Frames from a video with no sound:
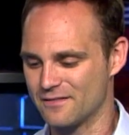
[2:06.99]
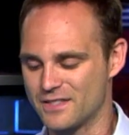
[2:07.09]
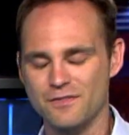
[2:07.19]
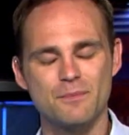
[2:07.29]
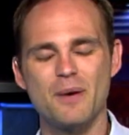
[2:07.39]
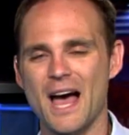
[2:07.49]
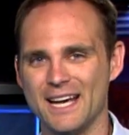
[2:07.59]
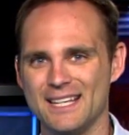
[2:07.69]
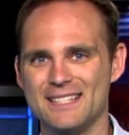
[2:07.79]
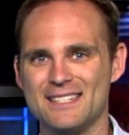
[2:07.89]
different
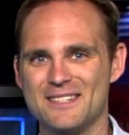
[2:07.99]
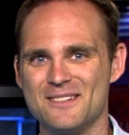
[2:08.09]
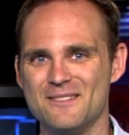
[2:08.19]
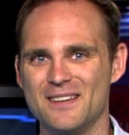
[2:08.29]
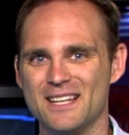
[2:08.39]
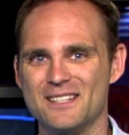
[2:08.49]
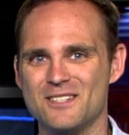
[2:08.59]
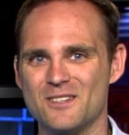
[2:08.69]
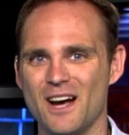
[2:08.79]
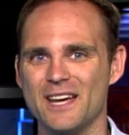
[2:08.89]
packets to get it
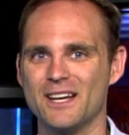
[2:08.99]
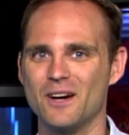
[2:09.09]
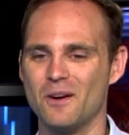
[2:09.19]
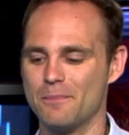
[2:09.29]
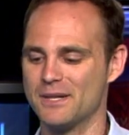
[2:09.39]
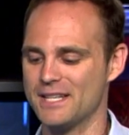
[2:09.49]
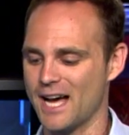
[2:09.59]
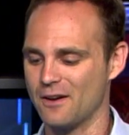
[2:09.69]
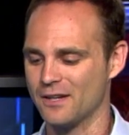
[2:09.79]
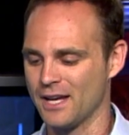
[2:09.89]
to try and go up and
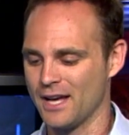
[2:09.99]
down.